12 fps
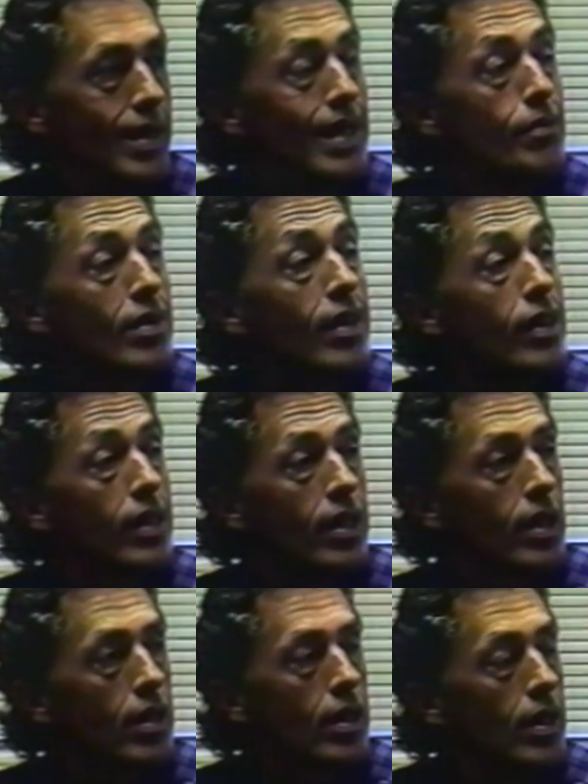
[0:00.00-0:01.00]
Even
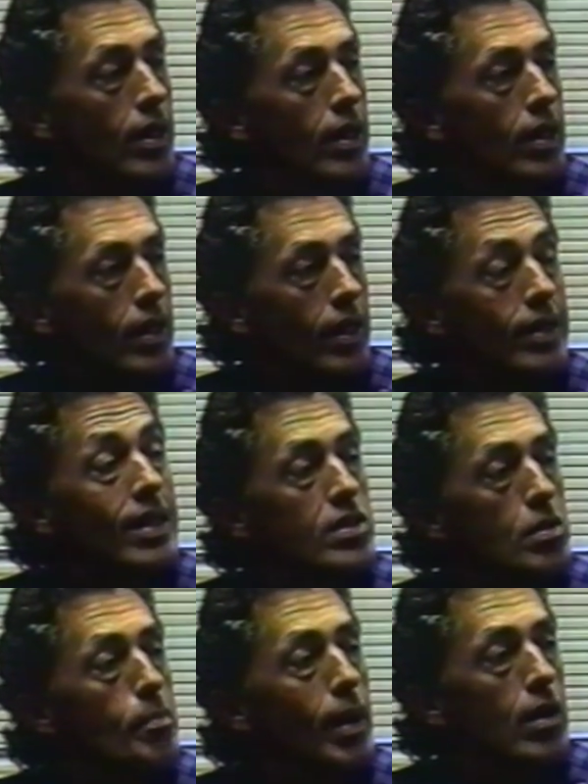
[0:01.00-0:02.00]
then, it
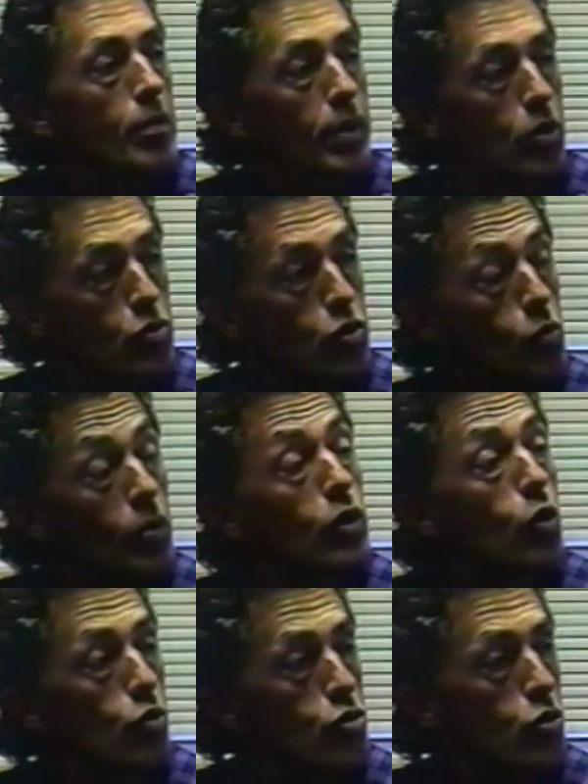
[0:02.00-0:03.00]
doesn't matter because you will
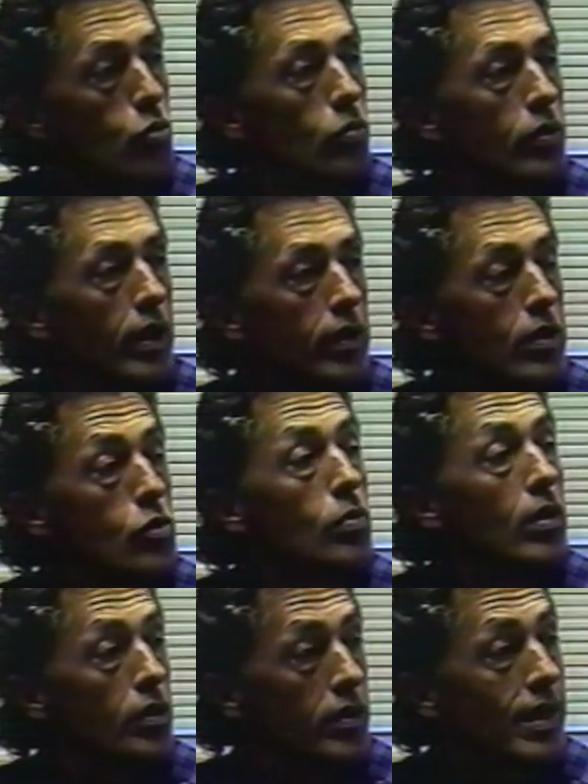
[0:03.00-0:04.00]
go to school there and you
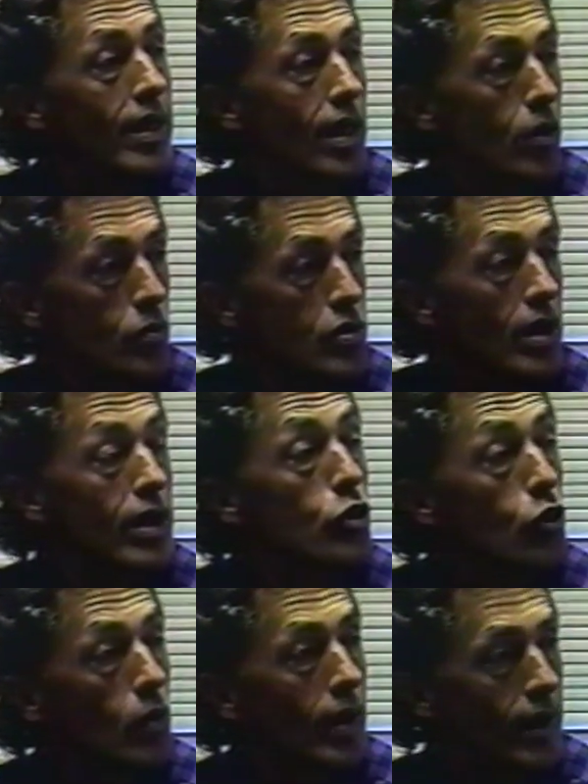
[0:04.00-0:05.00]
will learn the language at
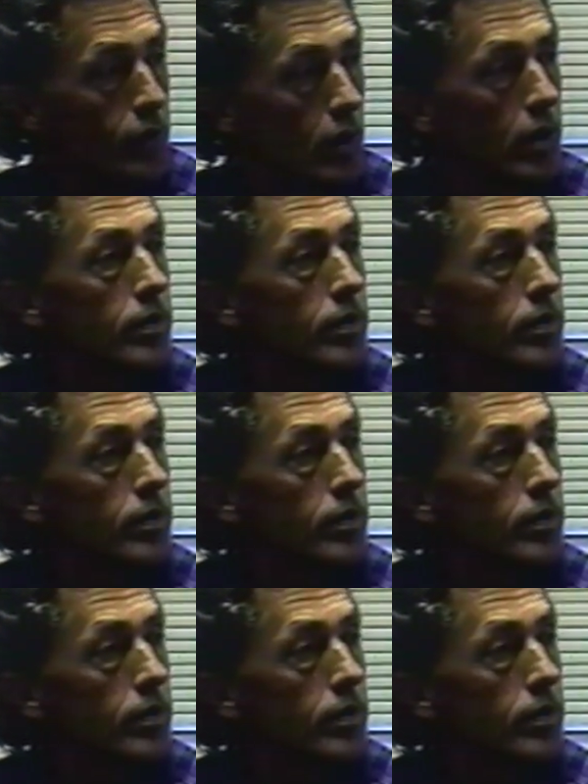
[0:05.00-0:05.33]
your level.